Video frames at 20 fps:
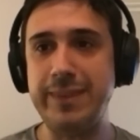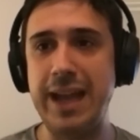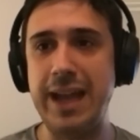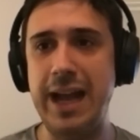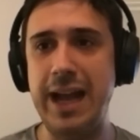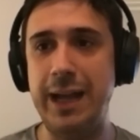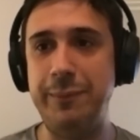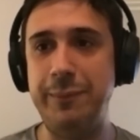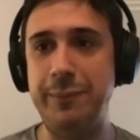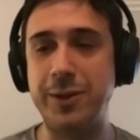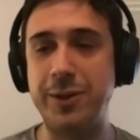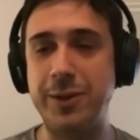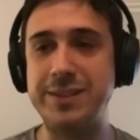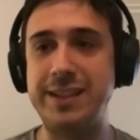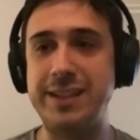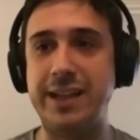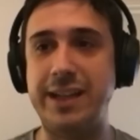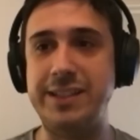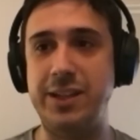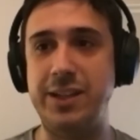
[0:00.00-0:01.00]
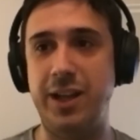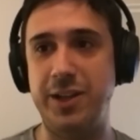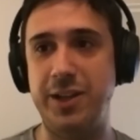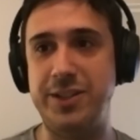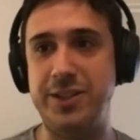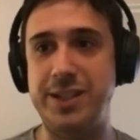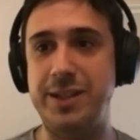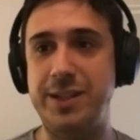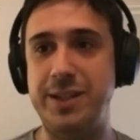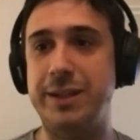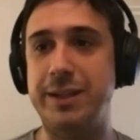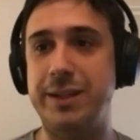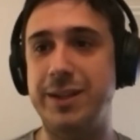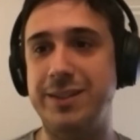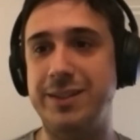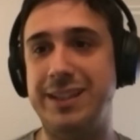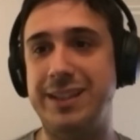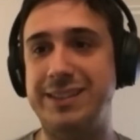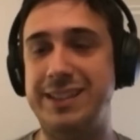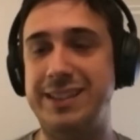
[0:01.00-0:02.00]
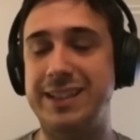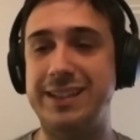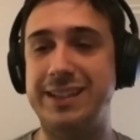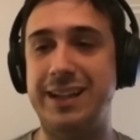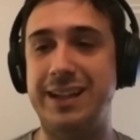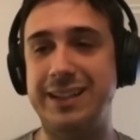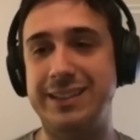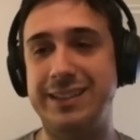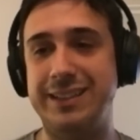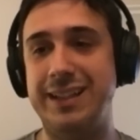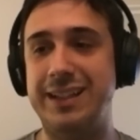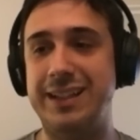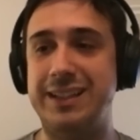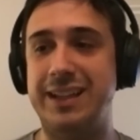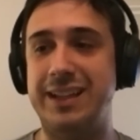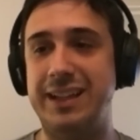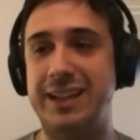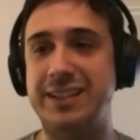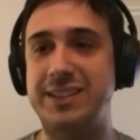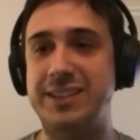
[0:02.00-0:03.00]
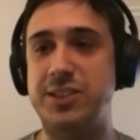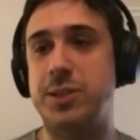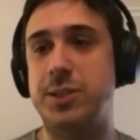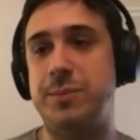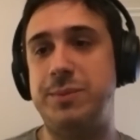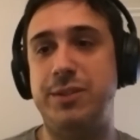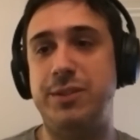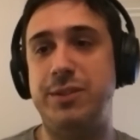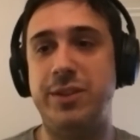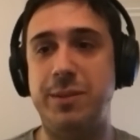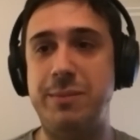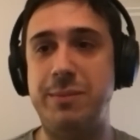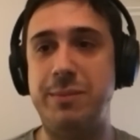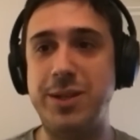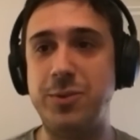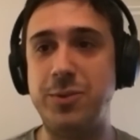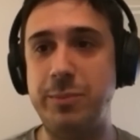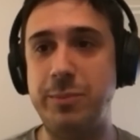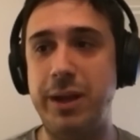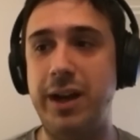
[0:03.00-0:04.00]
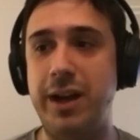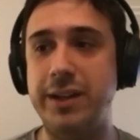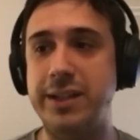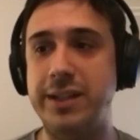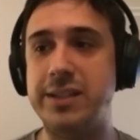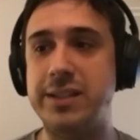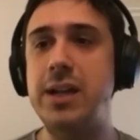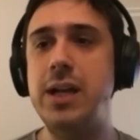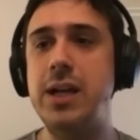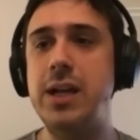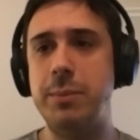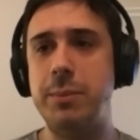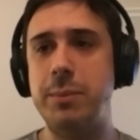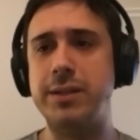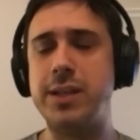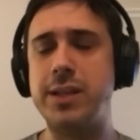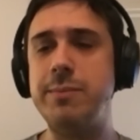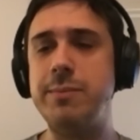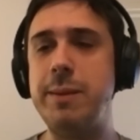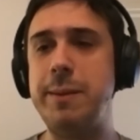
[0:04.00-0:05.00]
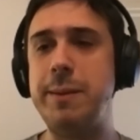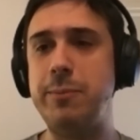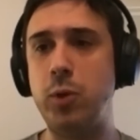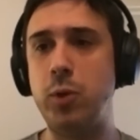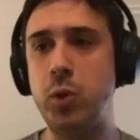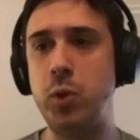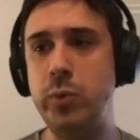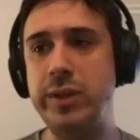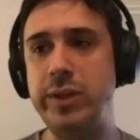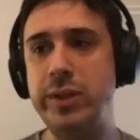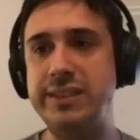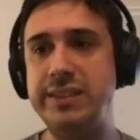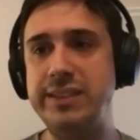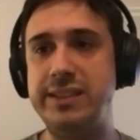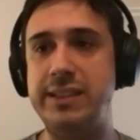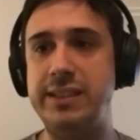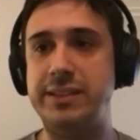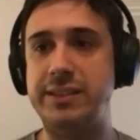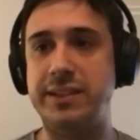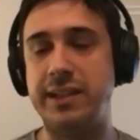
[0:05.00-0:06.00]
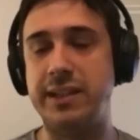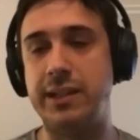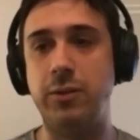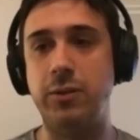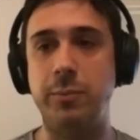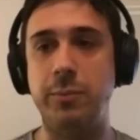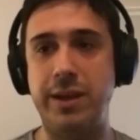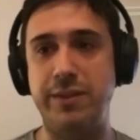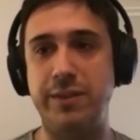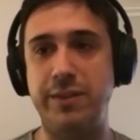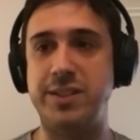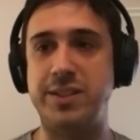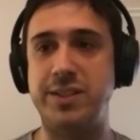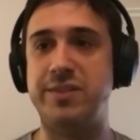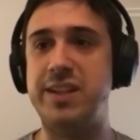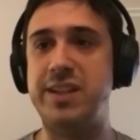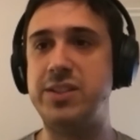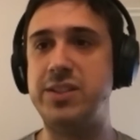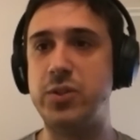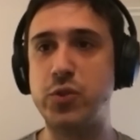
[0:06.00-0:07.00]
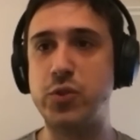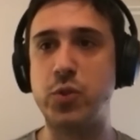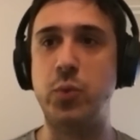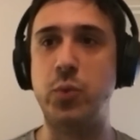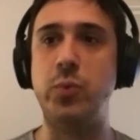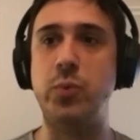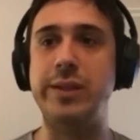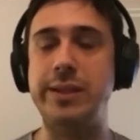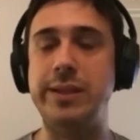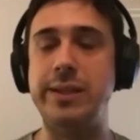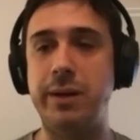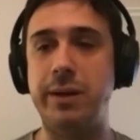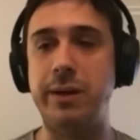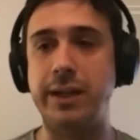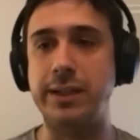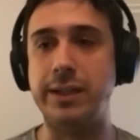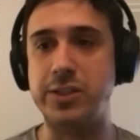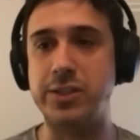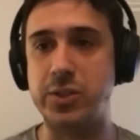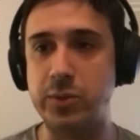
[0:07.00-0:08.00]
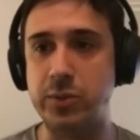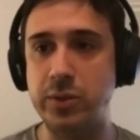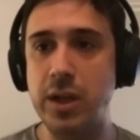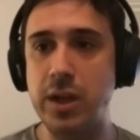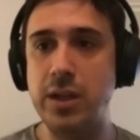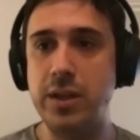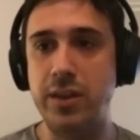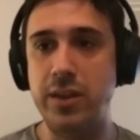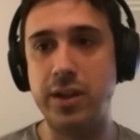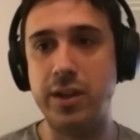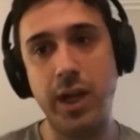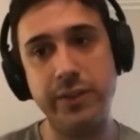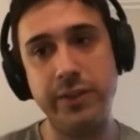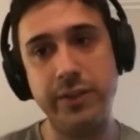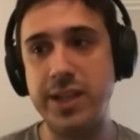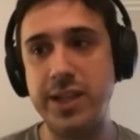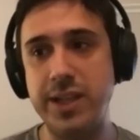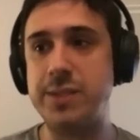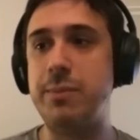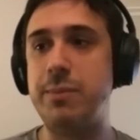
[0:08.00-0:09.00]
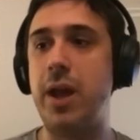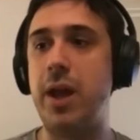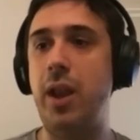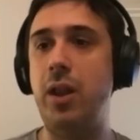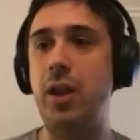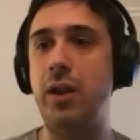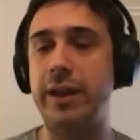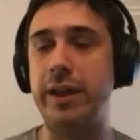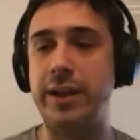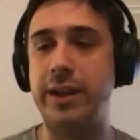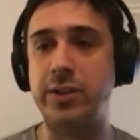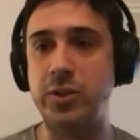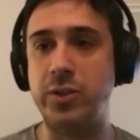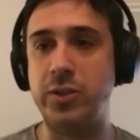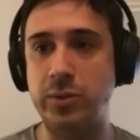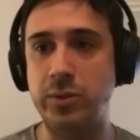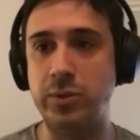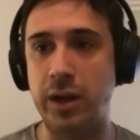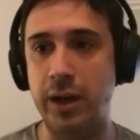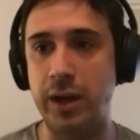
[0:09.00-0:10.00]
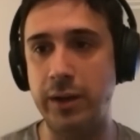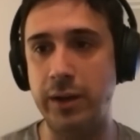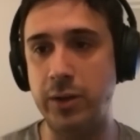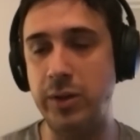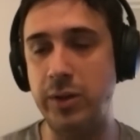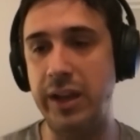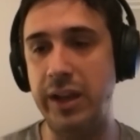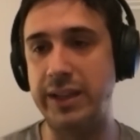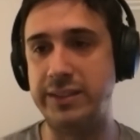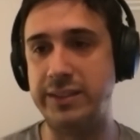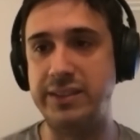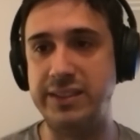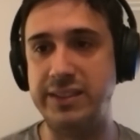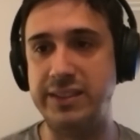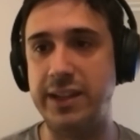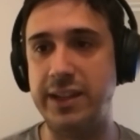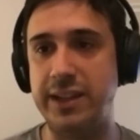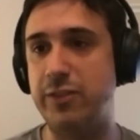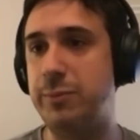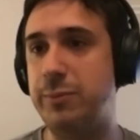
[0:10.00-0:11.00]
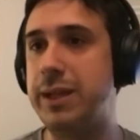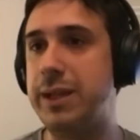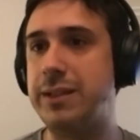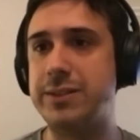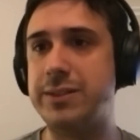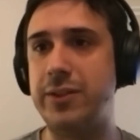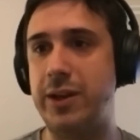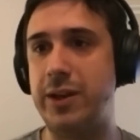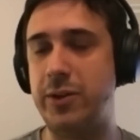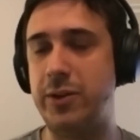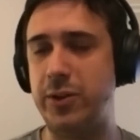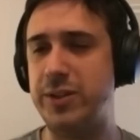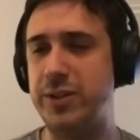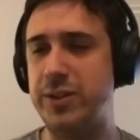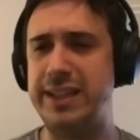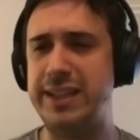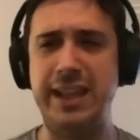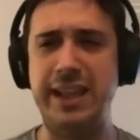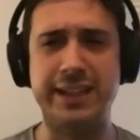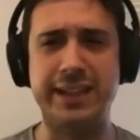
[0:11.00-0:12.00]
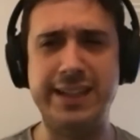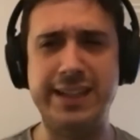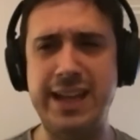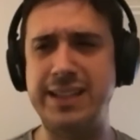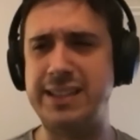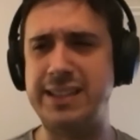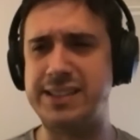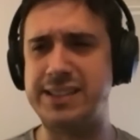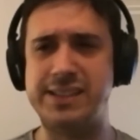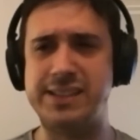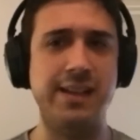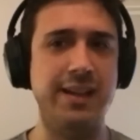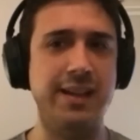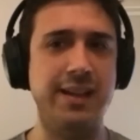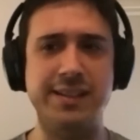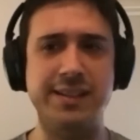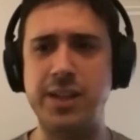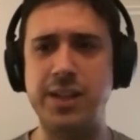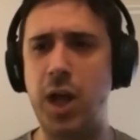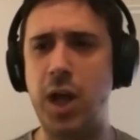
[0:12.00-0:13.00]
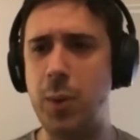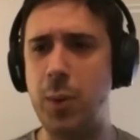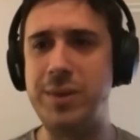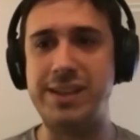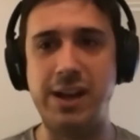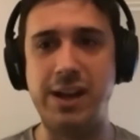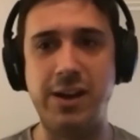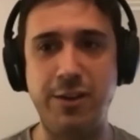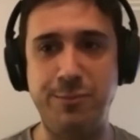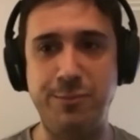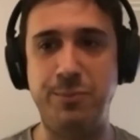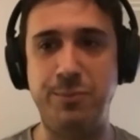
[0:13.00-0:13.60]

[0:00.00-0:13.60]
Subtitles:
I'm not going to say ideology because I think there's something fundamental behind it. There's going to be people who really see the technical benefits of Tezos, who really buy into the governance model, and who likes the design of Mickelson, and you're going to say, look, yeah, that's always how I've